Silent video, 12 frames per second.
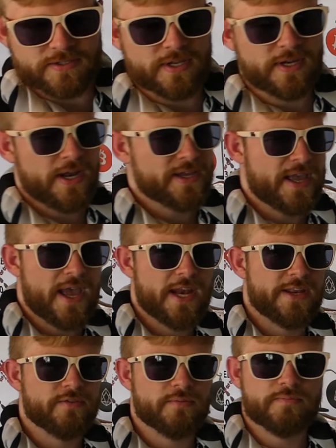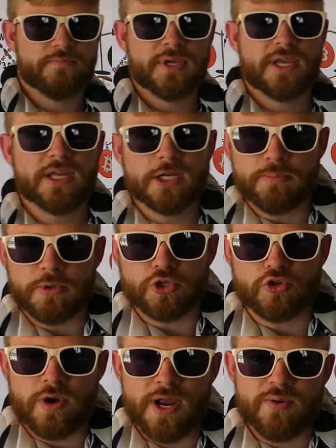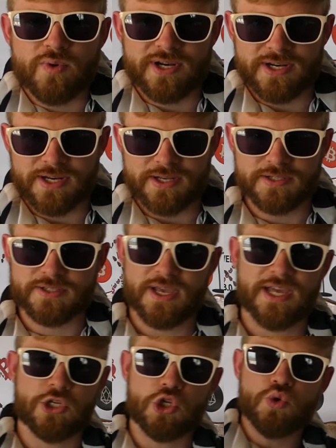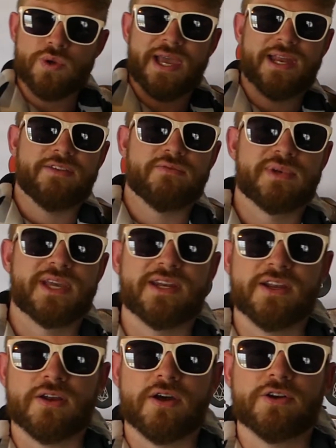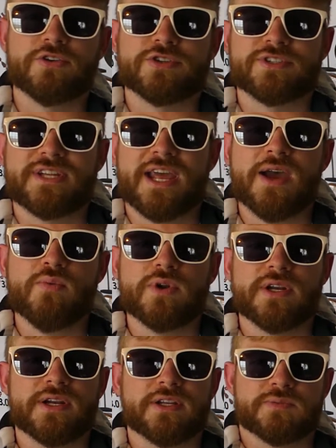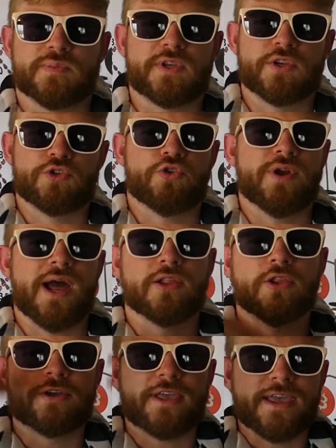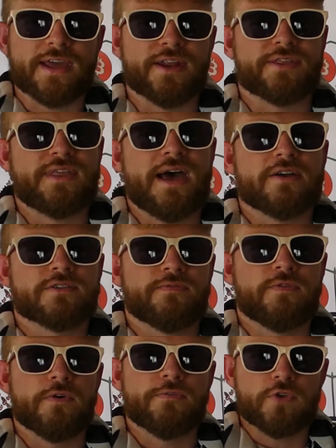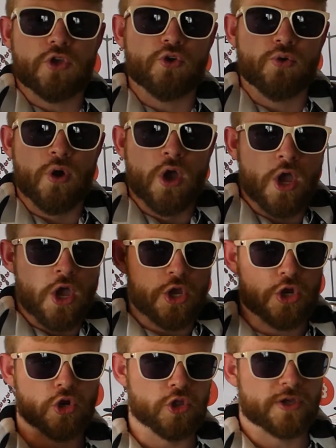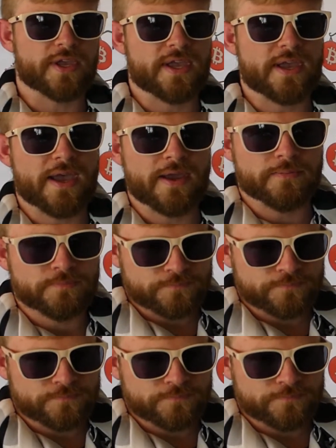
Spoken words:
And I can't even begin to portray what it is, and you can't even begin to understand what it is, because you're not looking at a 1,000-foot view. You're looking at